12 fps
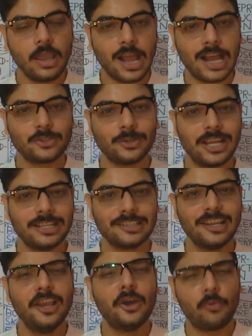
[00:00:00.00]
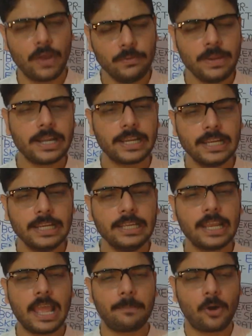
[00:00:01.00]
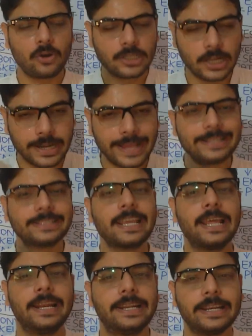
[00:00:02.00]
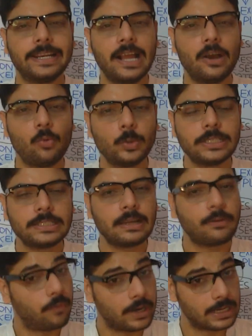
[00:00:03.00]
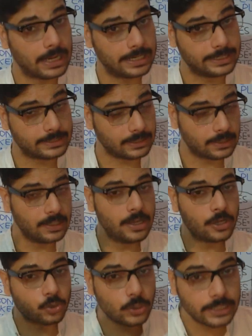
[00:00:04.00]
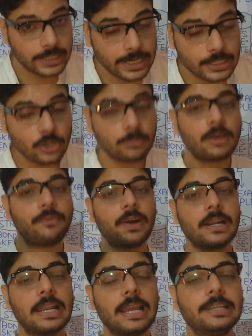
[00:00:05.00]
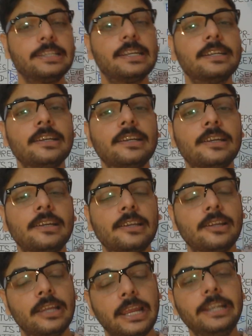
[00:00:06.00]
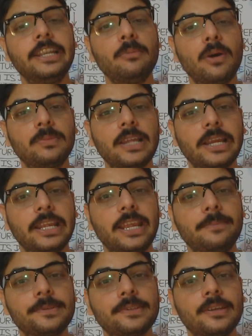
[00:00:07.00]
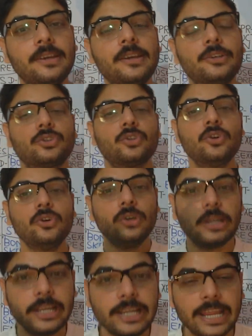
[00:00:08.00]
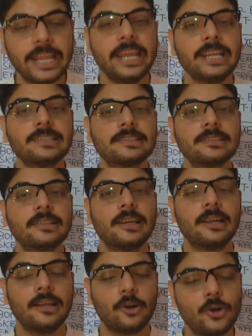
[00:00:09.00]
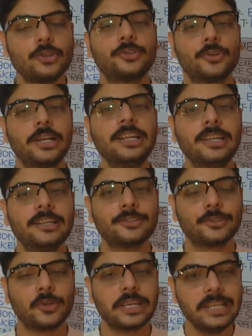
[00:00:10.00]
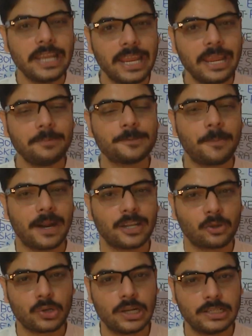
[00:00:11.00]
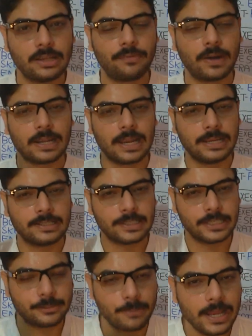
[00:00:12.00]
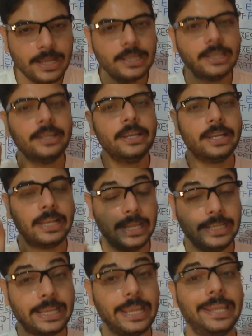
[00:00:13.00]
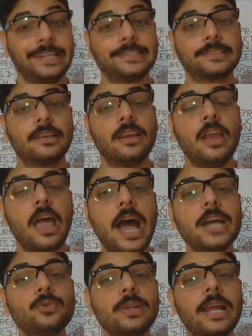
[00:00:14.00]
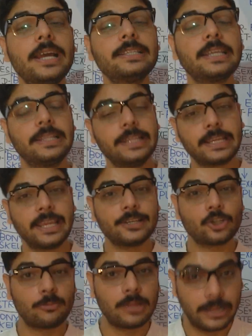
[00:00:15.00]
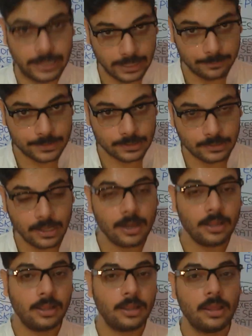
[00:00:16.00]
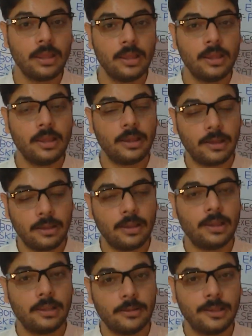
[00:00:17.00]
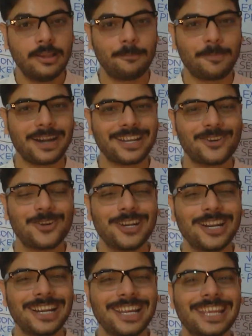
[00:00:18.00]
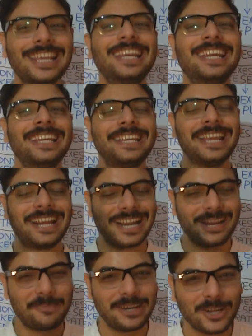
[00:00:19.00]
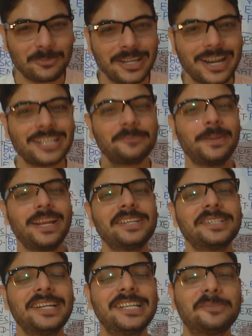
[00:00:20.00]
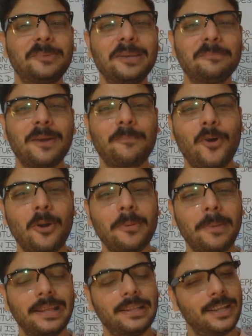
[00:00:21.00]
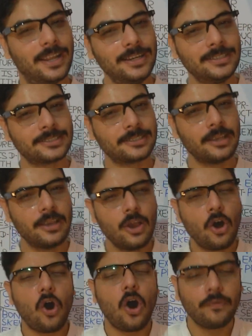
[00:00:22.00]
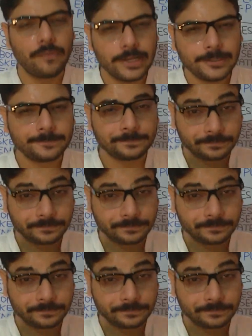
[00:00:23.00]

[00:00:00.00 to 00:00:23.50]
As well as when we are dealing about the next criteria, which is the fertilization. So in the case of the fertilization in term of the apes, so in eggs, so in apes particularly the fertilization is by laying eggs, as well as in the case of the apes the particularly here meant of the respiration is being performed by the lungs. Often